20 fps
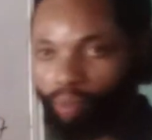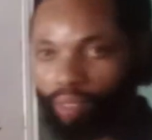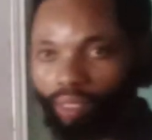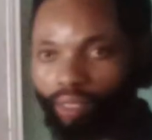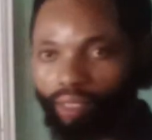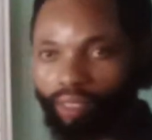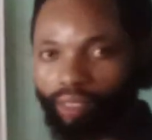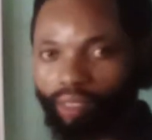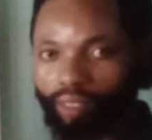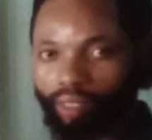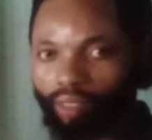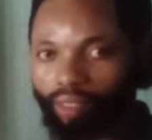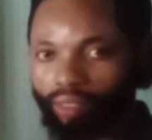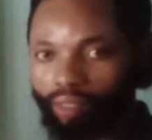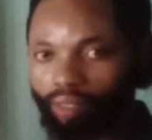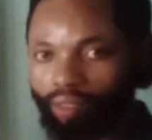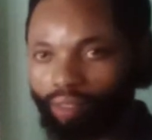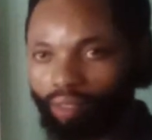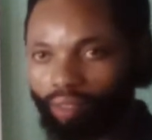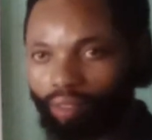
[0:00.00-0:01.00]
place.
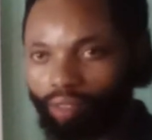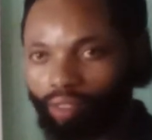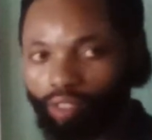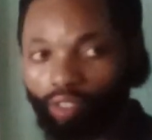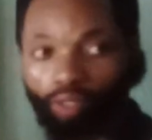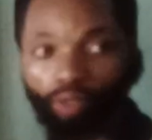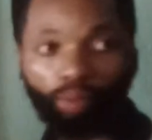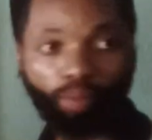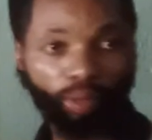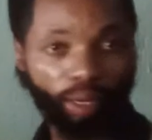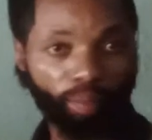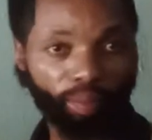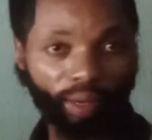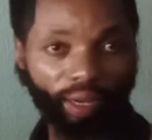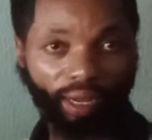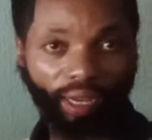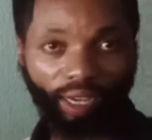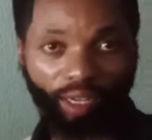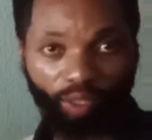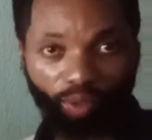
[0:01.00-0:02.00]
You remember?
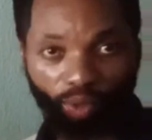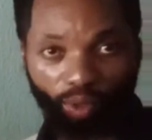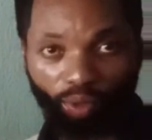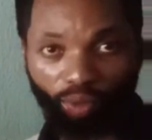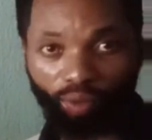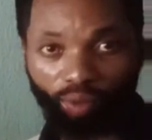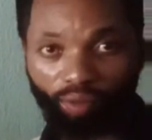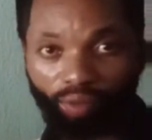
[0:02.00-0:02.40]
Are you good?